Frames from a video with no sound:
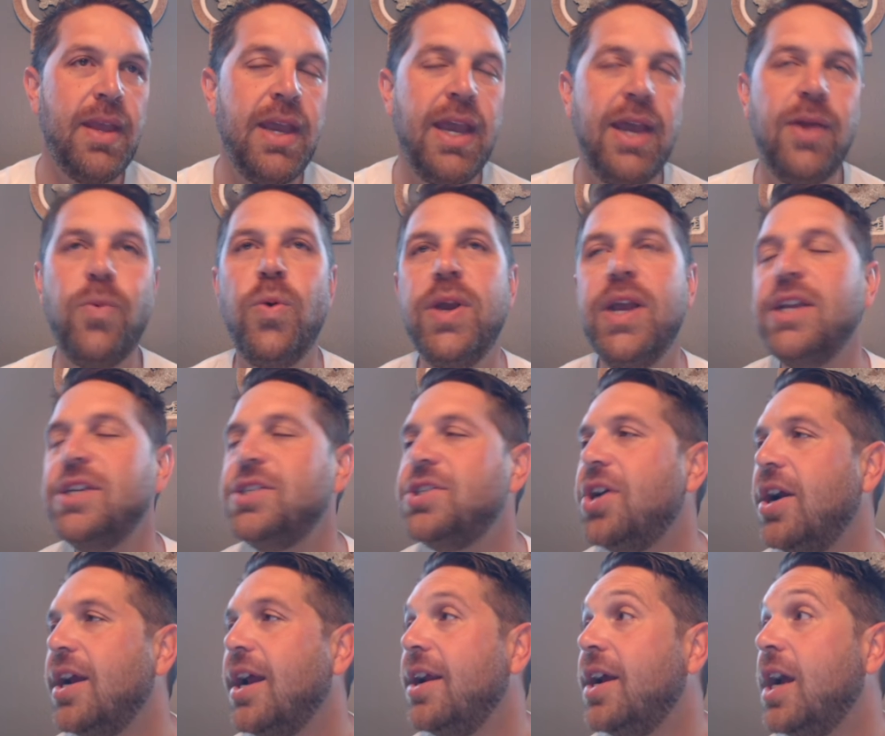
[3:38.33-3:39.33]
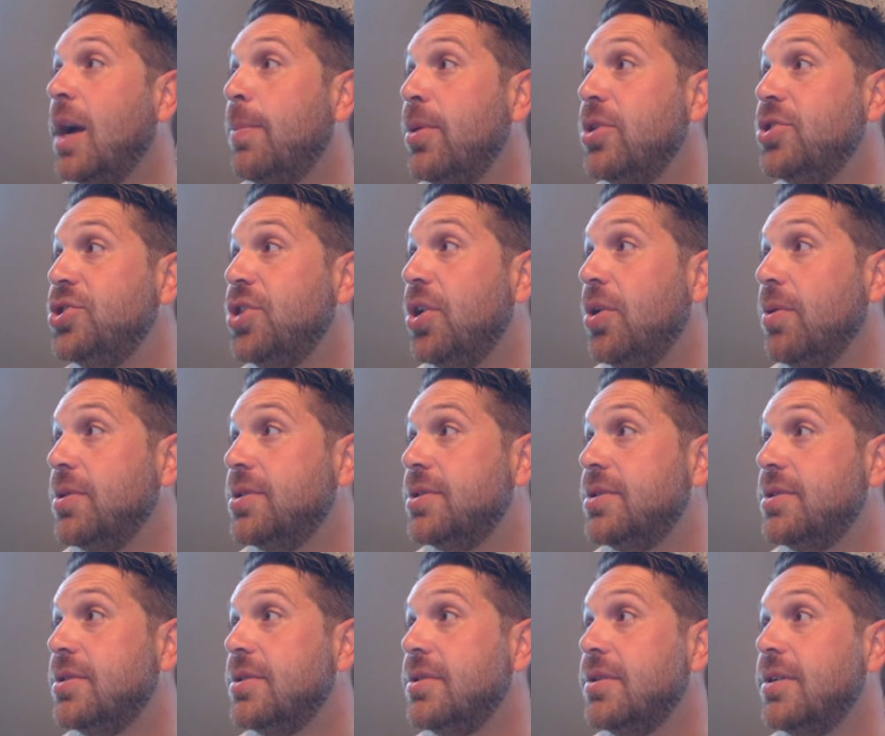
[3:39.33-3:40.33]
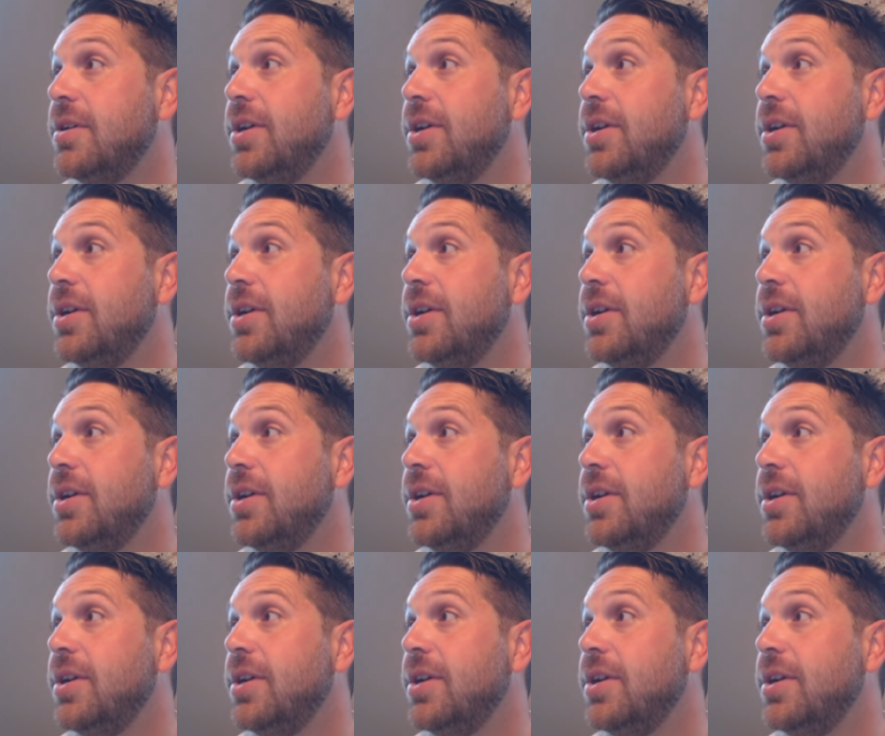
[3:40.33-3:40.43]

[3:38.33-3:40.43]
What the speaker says: we'll get started. Got a couple of jokes.